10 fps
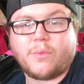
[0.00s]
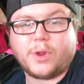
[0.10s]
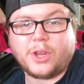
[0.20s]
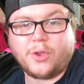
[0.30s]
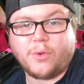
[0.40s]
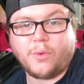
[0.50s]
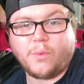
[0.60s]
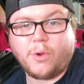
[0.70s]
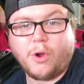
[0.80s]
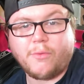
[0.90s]
when
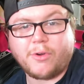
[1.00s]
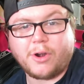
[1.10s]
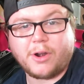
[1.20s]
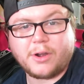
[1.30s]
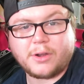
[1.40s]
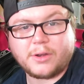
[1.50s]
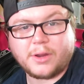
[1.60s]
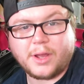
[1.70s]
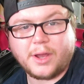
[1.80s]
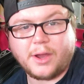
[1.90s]
you
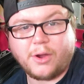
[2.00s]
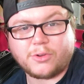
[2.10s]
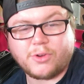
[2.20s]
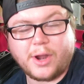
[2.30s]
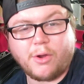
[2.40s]
try